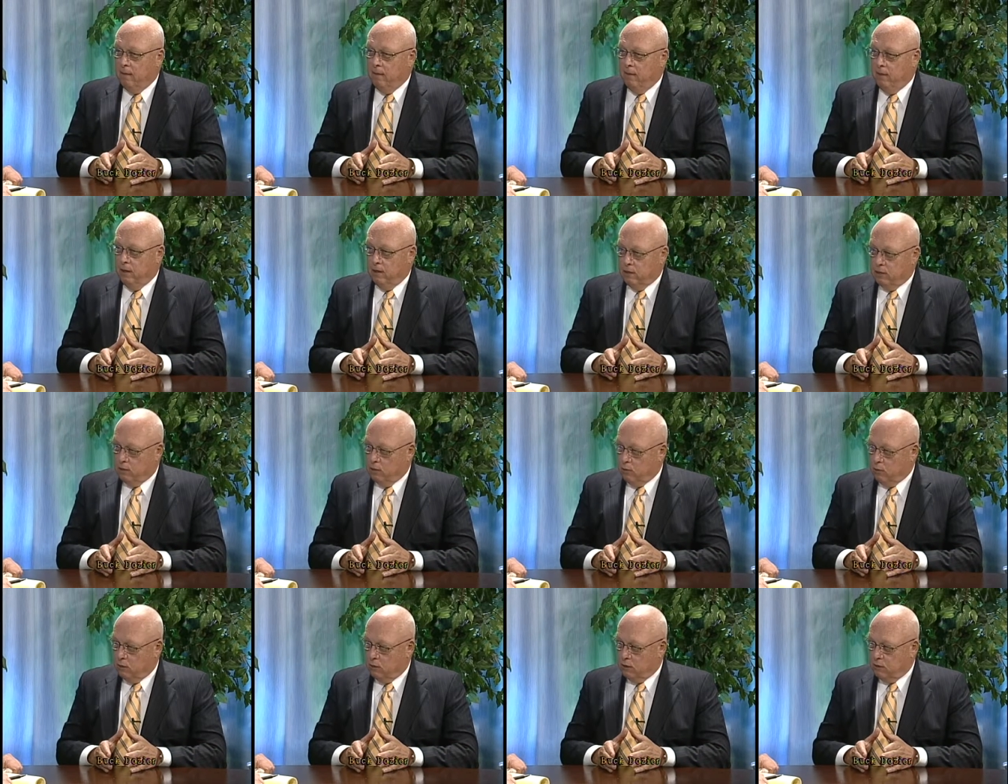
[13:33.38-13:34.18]
this
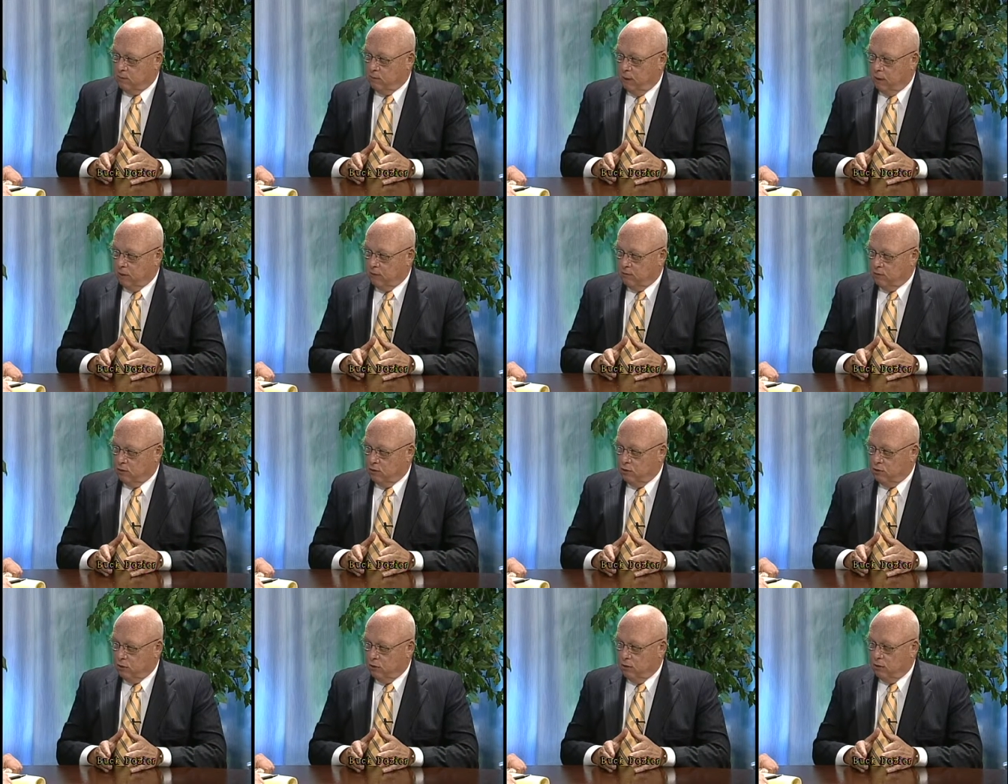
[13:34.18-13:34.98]
is what's best for
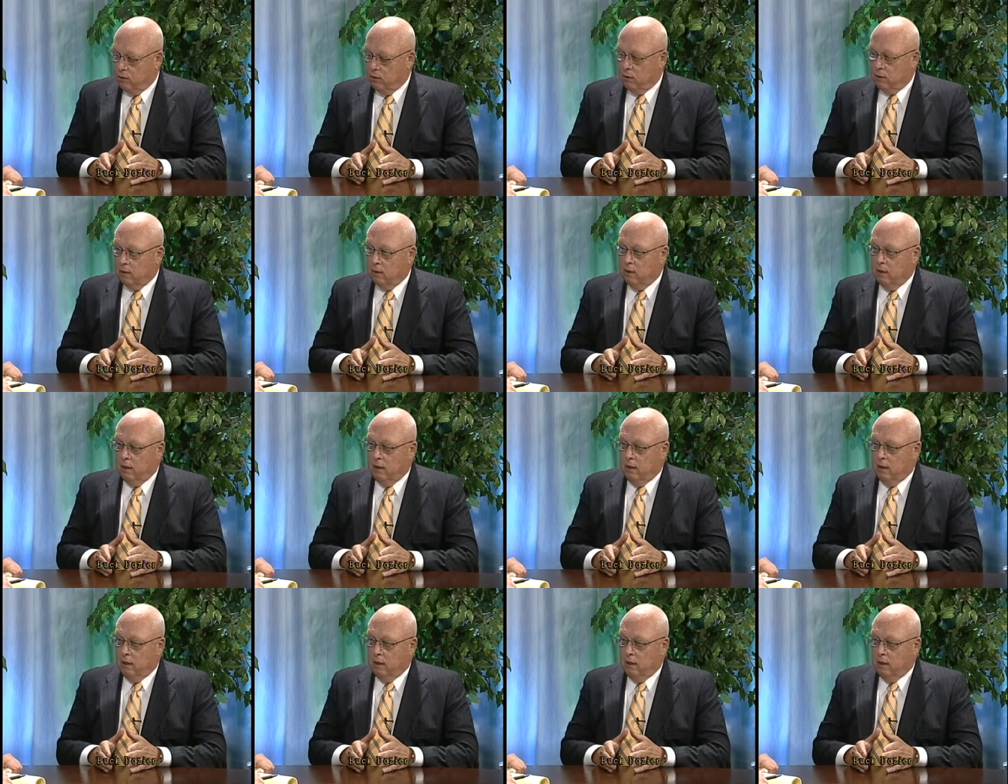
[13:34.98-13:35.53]
children.